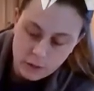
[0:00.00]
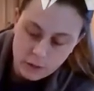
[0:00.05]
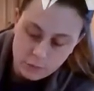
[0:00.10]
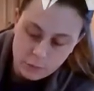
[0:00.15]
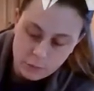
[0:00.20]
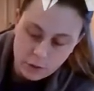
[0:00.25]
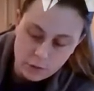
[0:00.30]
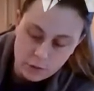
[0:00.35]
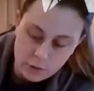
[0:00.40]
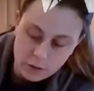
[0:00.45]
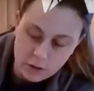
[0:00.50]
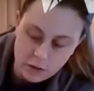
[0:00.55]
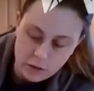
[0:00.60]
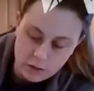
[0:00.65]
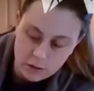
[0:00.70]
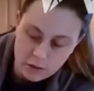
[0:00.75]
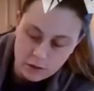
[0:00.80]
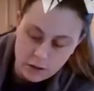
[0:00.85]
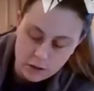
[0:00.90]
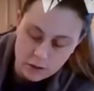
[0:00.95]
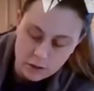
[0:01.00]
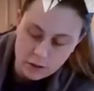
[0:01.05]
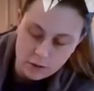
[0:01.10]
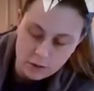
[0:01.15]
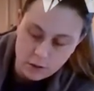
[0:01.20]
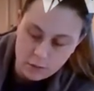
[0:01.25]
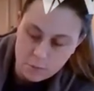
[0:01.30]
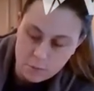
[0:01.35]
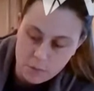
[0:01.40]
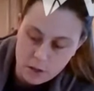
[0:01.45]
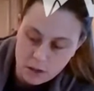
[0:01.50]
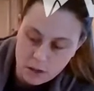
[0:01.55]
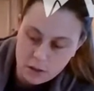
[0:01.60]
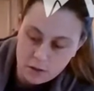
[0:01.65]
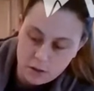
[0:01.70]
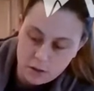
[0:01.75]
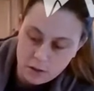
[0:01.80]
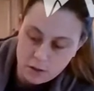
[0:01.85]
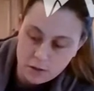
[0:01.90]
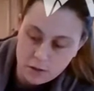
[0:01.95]
probably just under a minute
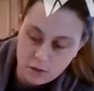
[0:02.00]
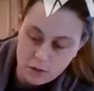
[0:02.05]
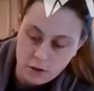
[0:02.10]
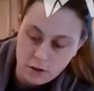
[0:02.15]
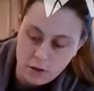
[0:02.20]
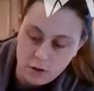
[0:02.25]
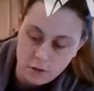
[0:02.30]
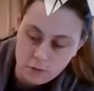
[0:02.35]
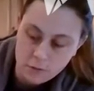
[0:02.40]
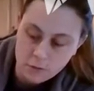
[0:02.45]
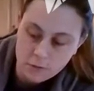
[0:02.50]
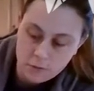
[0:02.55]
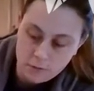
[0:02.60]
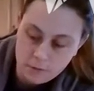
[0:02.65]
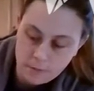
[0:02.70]
to go.